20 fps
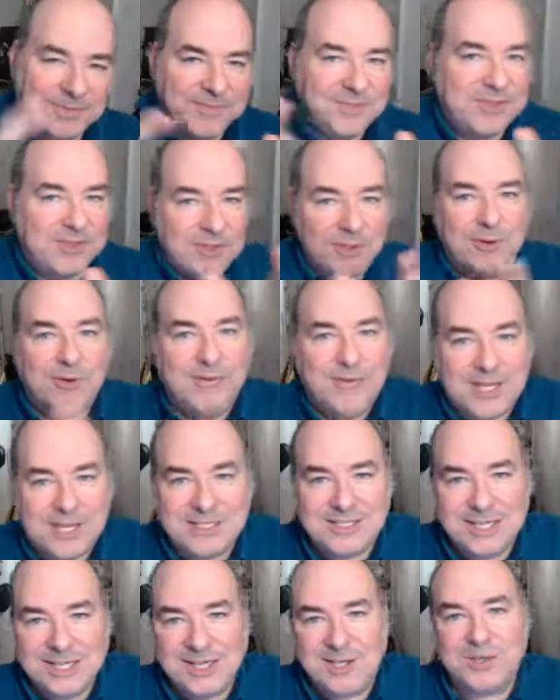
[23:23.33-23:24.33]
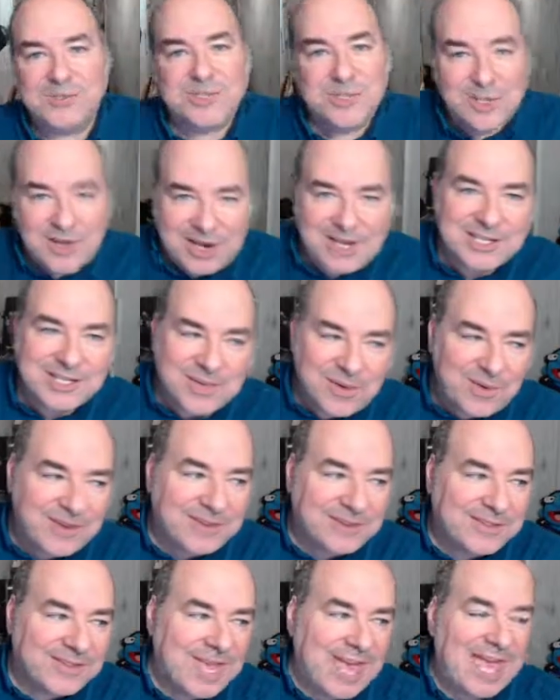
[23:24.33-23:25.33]
the movie continues, the credits go on
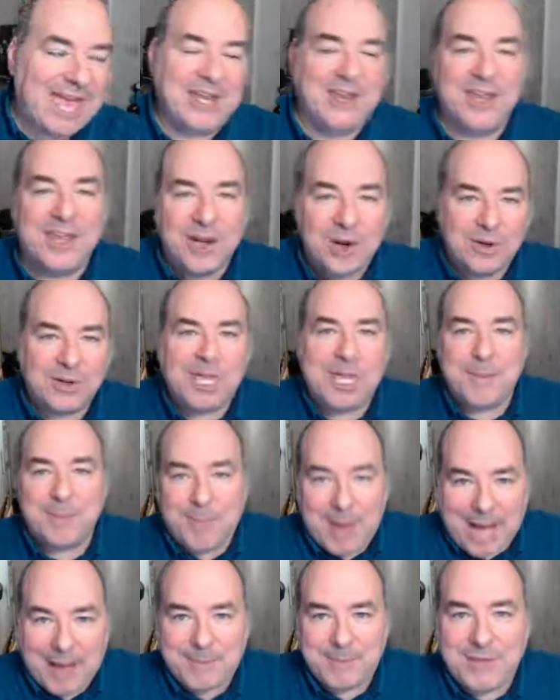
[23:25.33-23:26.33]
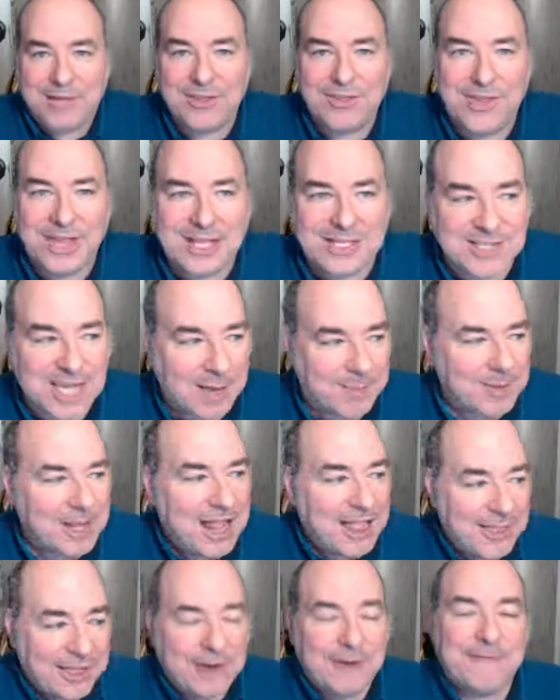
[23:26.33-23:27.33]
at the end. They don't keep popping things up.
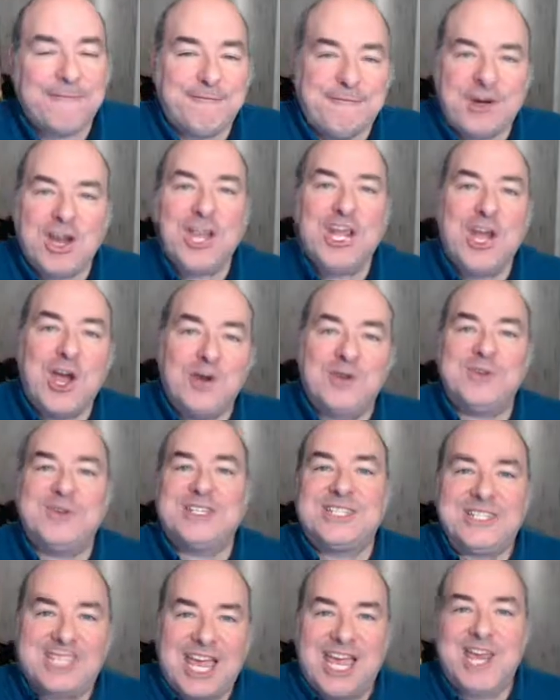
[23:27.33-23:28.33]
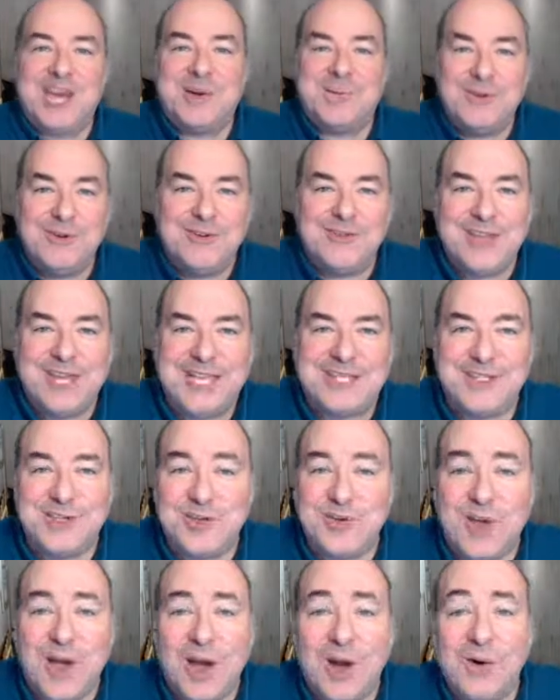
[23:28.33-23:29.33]
They don't footnote and cite your movie as you
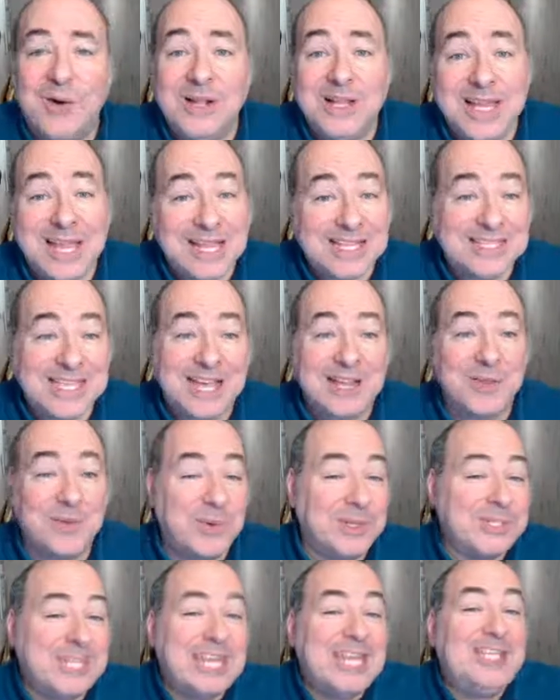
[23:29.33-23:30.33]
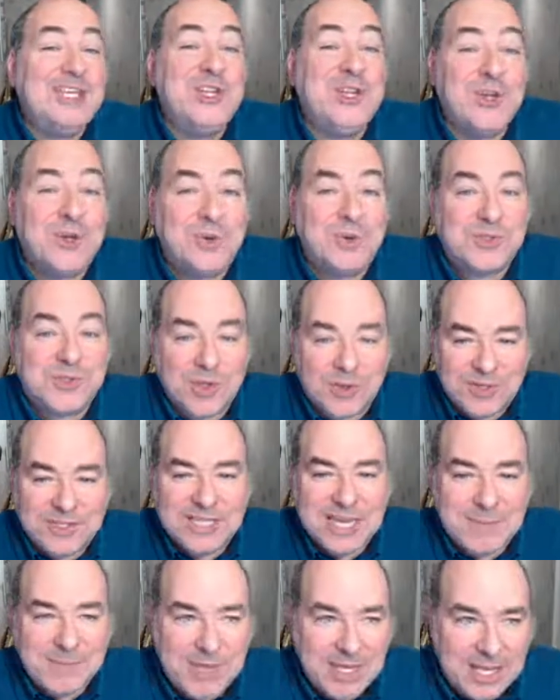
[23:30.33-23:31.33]
go. It's not what they do. So the
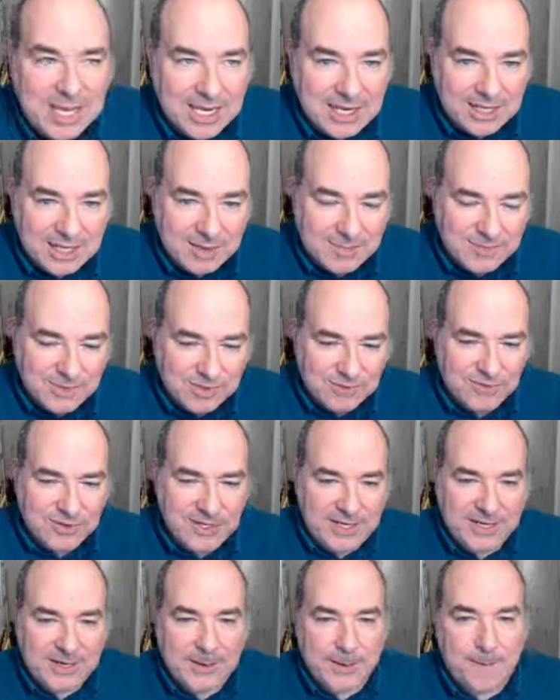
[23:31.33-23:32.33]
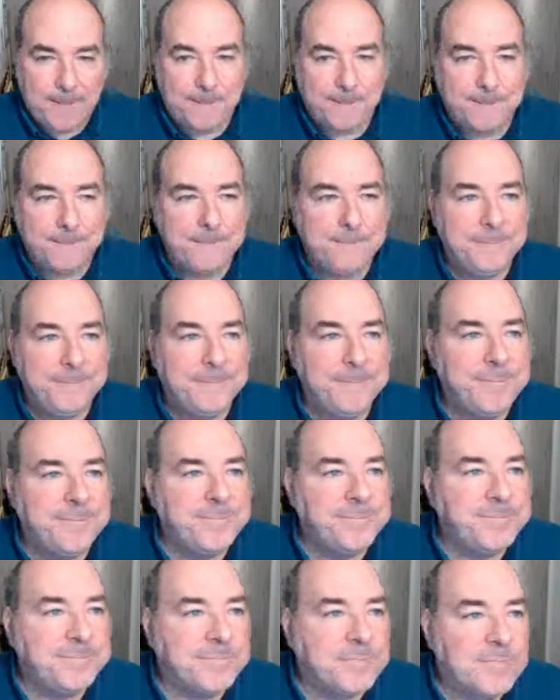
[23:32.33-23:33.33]
same thing kind of comes over here.
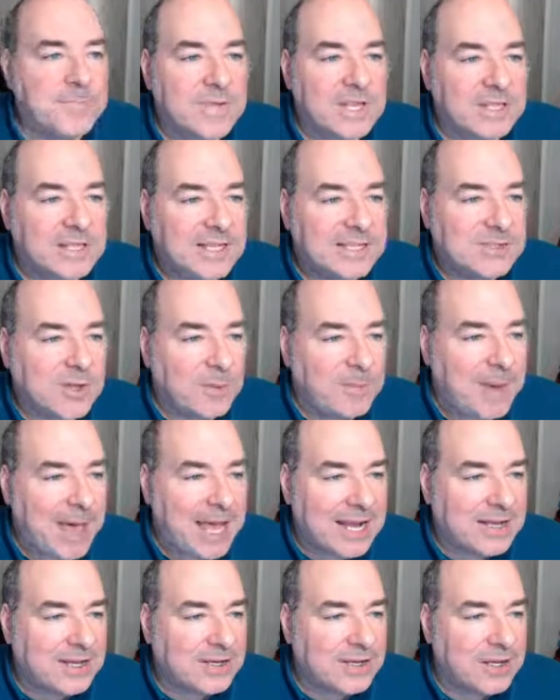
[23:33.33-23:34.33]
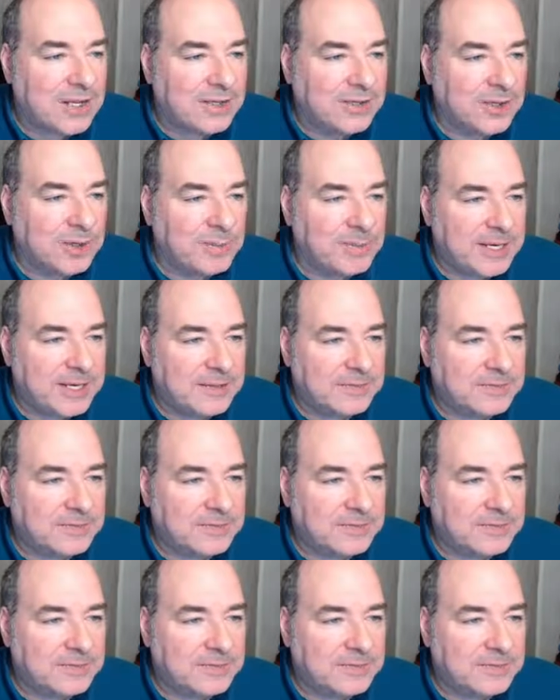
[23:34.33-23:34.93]
Let's go back a little bit.